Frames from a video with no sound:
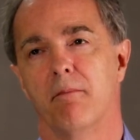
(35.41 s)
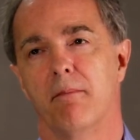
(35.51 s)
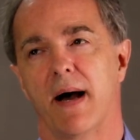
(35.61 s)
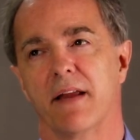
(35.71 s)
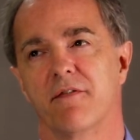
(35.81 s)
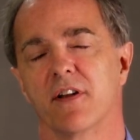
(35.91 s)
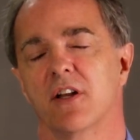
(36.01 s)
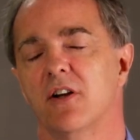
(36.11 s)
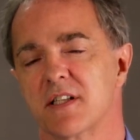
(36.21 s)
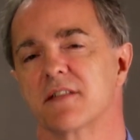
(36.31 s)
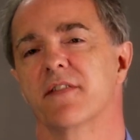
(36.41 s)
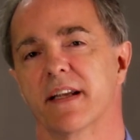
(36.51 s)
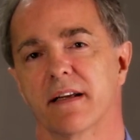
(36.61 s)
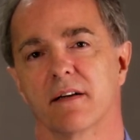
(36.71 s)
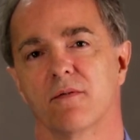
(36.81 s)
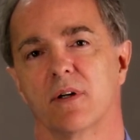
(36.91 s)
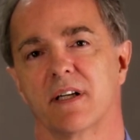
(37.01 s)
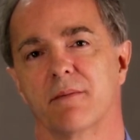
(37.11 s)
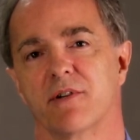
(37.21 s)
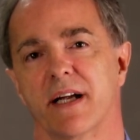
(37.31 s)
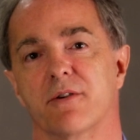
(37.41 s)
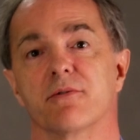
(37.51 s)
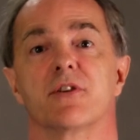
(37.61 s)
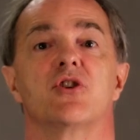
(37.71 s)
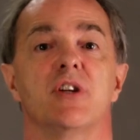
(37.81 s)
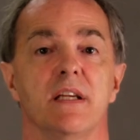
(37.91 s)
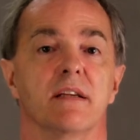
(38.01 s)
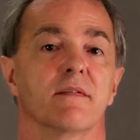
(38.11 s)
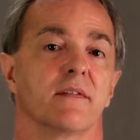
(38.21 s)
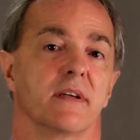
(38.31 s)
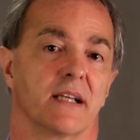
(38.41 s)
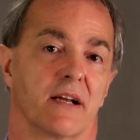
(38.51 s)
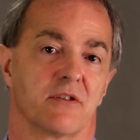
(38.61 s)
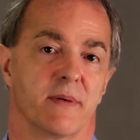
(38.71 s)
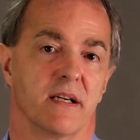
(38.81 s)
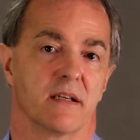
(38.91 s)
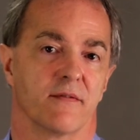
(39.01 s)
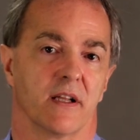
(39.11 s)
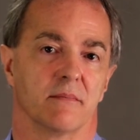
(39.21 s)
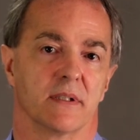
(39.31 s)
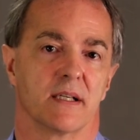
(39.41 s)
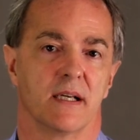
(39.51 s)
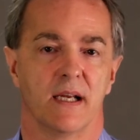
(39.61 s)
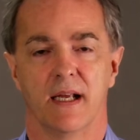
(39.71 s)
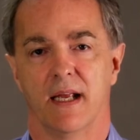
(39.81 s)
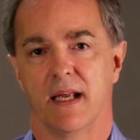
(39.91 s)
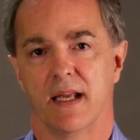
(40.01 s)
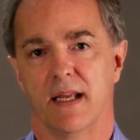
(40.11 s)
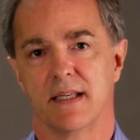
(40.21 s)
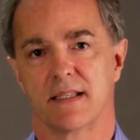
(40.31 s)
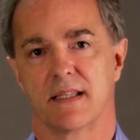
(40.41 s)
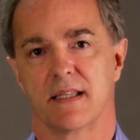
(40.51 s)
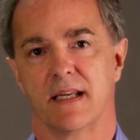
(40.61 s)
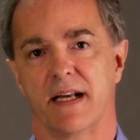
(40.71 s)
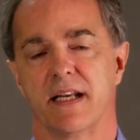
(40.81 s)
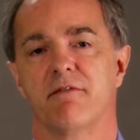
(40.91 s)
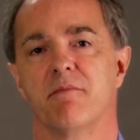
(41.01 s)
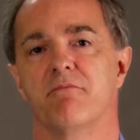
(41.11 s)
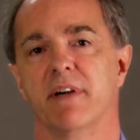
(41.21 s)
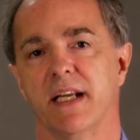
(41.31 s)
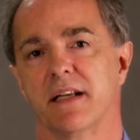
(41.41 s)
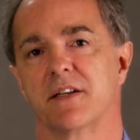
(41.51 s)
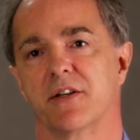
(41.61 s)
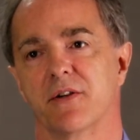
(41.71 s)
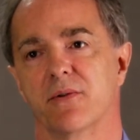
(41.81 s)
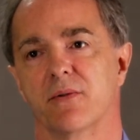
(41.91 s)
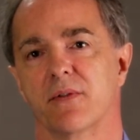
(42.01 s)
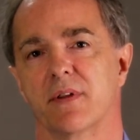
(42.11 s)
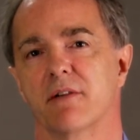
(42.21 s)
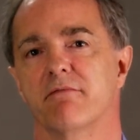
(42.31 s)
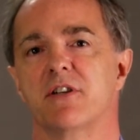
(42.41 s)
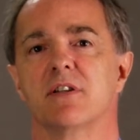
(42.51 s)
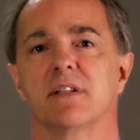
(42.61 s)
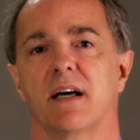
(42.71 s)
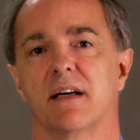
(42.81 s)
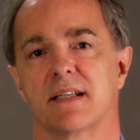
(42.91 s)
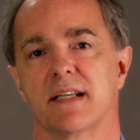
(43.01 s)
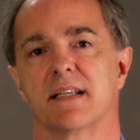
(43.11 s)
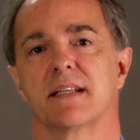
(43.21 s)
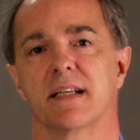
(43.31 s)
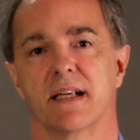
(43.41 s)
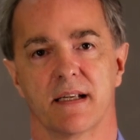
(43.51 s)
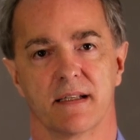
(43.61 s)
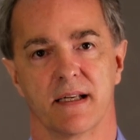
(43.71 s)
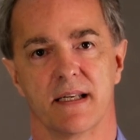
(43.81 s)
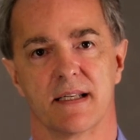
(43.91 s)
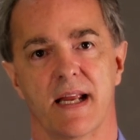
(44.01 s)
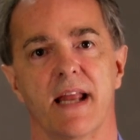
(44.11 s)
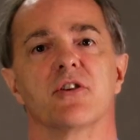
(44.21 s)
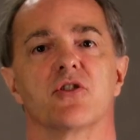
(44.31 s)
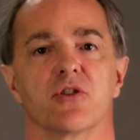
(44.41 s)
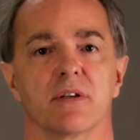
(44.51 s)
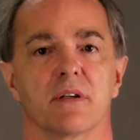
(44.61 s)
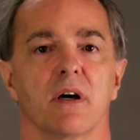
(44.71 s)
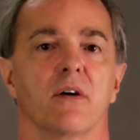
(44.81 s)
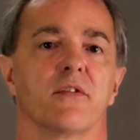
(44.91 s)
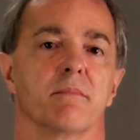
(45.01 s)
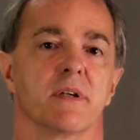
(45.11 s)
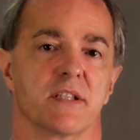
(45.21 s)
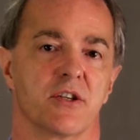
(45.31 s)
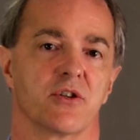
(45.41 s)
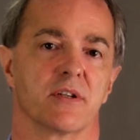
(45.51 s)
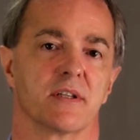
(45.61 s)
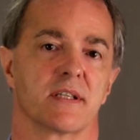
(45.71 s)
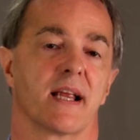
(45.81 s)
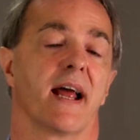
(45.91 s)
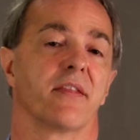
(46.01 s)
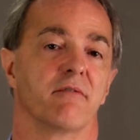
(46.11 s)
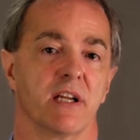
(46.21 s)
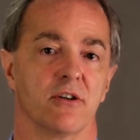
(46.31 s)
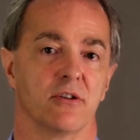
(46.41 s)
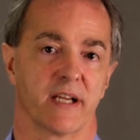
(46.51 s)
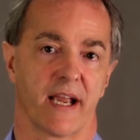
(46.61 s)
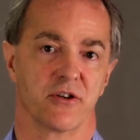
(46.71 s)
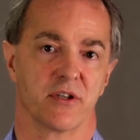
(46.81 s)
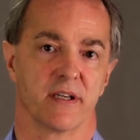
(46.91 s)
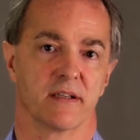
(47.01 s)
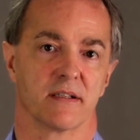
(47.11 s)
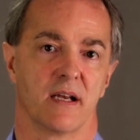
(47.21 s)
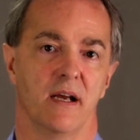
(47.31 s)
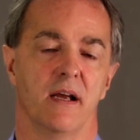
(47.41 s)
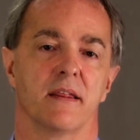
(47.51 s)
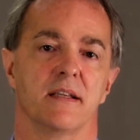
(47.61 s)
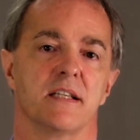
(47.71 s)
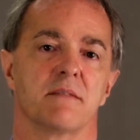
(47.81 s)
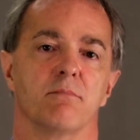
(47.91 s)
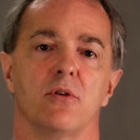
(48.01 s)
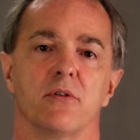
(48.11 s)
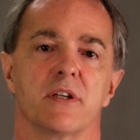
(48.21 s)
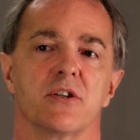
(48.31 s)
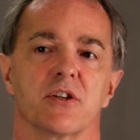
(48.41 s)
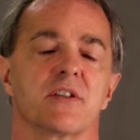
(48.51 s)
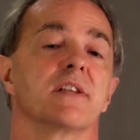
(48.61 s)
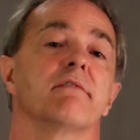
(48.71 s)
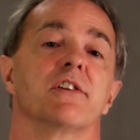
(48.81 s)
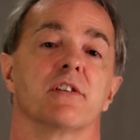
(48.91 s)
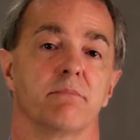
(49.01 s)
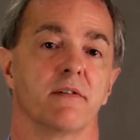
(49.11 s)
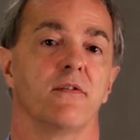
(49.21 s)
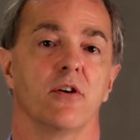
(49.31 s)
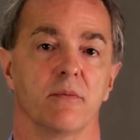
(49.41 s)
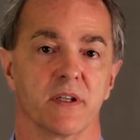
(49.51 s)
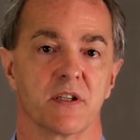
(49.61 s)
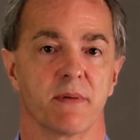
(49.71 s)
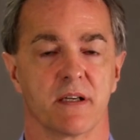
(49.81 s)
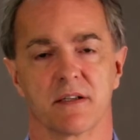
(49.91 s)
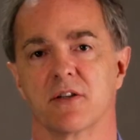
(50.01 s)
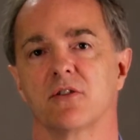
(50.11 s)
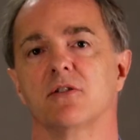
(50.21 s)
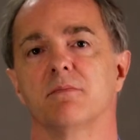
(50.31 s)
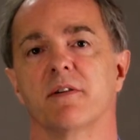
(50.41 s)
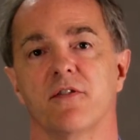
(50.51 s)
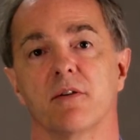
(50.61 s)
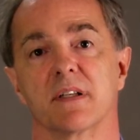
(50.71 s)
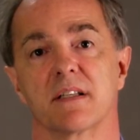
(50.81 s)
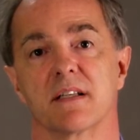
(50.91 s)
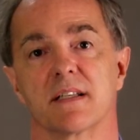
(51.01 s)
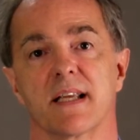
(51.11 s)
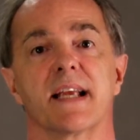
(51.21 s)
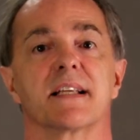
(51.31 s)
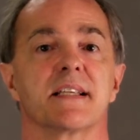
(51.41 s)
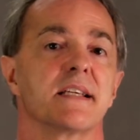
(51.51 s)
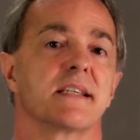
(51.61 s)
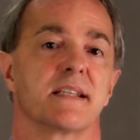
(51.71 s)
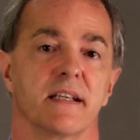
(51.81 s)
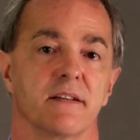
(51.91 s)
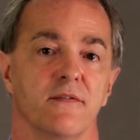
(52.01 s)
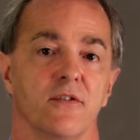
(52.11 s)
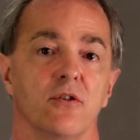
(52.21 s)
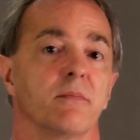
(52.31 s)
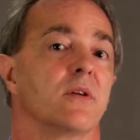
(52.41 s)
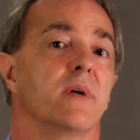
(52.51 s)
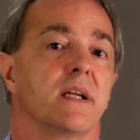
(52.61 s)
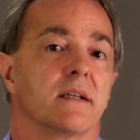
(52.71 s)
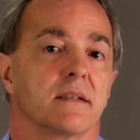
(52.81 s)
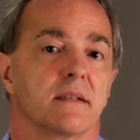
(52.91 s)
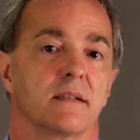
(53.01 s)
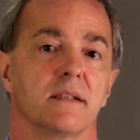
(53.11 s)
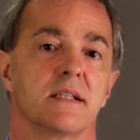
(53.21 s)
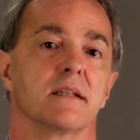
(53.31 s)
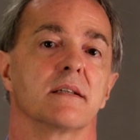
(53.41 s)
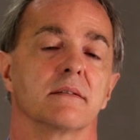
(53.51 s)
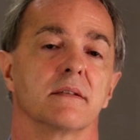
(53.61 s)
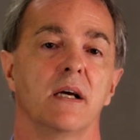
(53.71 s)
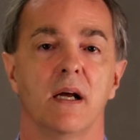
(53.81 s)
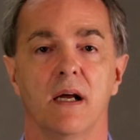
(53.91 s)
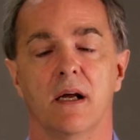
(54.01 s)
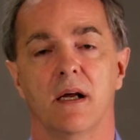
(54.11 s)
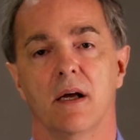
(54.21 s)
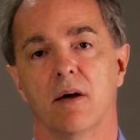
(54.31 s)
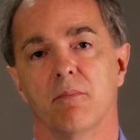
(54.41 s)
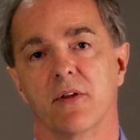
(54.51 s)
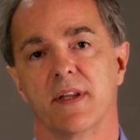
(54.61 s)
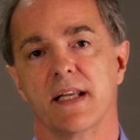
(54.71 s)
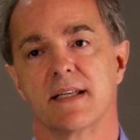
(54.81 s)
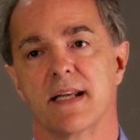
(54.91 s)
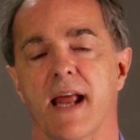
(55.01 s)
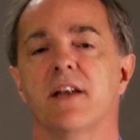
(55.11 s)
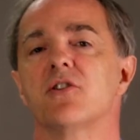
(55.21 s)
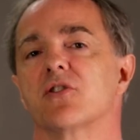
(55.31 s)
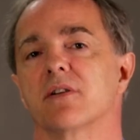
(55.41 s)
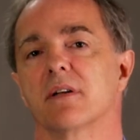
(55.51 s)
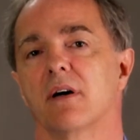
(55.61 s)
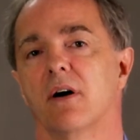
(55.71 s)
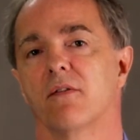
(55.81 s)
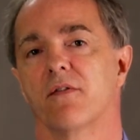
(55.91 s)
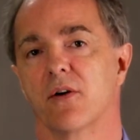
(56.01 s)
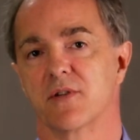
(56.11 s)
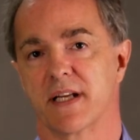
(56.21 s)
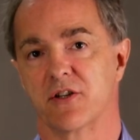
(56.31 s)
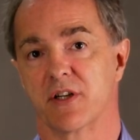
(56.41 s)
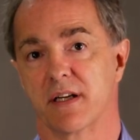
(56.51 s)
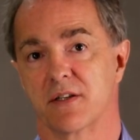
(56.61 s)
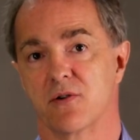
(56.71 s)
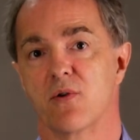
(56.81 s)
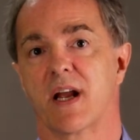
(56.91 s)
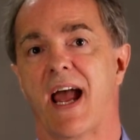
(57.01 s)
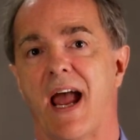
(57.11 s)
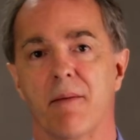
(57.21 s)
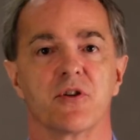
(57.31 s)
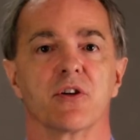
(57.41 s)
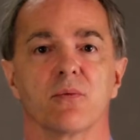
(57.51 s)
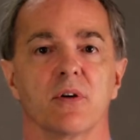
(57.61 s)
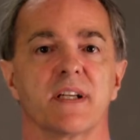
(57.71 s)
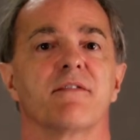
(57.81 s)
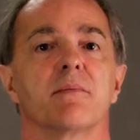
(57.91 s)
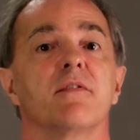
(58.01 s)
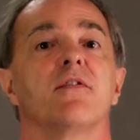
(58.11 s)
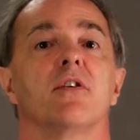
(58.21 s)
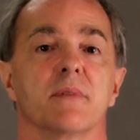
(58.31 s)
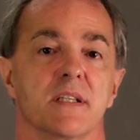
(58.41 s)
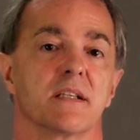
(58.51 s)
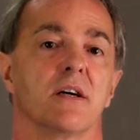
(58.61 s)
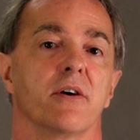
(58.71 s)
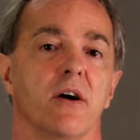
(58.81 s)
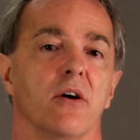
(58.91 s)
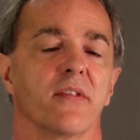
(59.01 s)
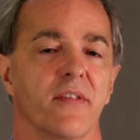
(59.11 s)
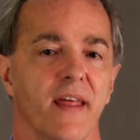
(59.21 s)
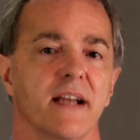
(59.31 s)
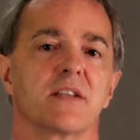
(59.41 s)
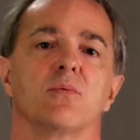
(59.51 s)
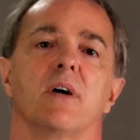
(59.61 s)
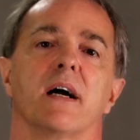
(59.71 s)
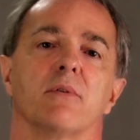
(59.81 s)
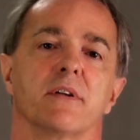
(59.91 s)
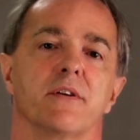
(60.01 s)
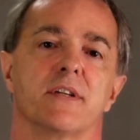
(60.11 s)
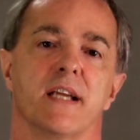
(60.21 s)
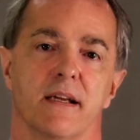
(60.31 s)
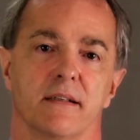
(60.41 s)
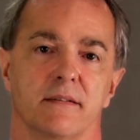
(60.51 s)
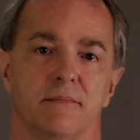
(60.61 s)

My philosophy of what I'm trying to achieve in loudspeaker development is the idea of bringing to you the original artistic intention of the musicians and the recording engineers. This is more than just the original performance because not all performances exist in a form that we can listen to. But the intention of those engineers who capture whatever performance is going on, that's what I want you to hear.